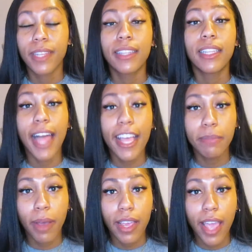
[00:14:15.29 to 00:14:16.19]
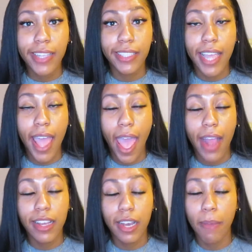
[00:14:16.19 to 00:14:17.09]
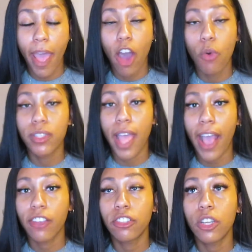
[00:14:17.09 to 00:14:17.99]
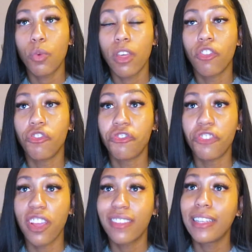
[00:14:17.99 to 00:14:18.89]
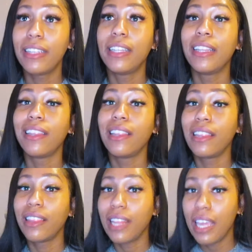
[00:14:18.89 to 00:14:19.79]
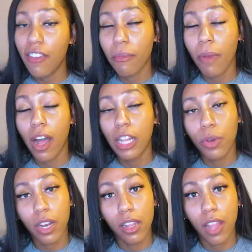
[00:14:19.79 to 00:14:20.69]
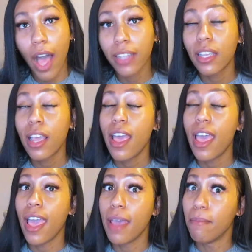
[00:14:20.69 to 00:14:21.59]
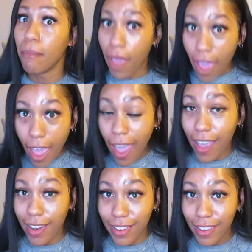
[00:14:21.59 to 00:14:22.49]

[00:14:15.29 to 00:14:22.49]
The last podcast that they had come out was actually with Jason Lee from Hollywood Unlocked, and man,